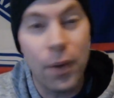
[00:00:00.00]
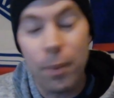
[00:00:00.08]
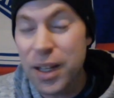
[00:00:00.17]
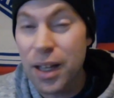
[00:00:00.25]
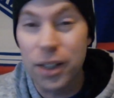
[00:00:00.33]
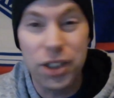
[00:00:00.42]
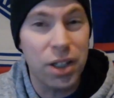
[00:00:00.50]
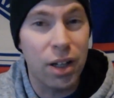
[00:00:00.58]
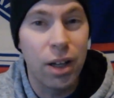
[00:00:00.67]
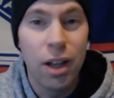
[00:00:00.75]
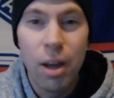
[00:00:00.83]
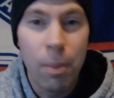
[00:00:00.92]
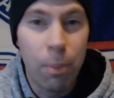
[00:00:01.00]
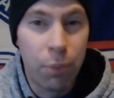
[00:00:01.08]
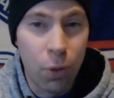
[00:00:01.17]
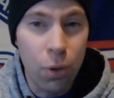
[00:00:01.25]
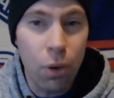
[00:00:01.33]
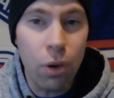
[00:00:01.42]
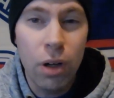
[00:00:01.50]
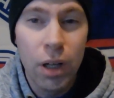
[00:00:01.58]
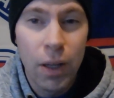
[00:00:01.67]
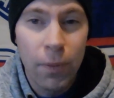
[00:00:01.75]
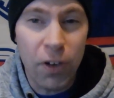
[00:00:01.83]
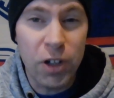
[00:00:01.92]
But, yeah, just a brutal
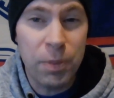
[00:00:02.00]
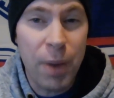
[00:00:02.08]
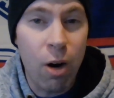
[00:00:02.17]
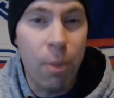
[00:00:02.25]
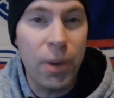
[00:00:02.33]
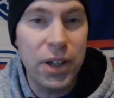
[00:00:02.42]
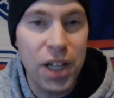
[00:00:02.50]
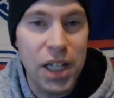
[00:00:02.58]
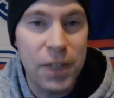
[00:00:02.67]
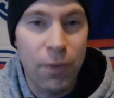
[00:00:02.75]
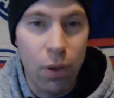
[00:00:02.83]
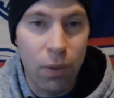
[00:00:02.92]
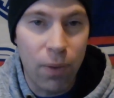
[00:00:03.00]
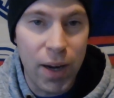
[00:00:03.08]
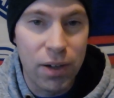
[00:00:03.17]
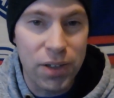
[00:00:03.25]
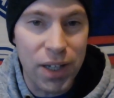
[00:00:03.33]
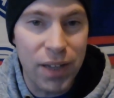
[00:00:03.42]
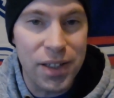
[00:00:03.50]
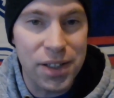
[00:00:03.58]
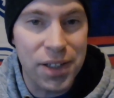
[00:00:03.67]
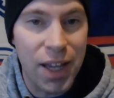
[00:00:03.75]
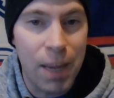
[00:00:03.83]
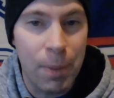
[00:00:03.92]
first power play chance for the Rangers in this
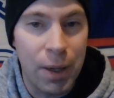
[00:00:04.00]
game.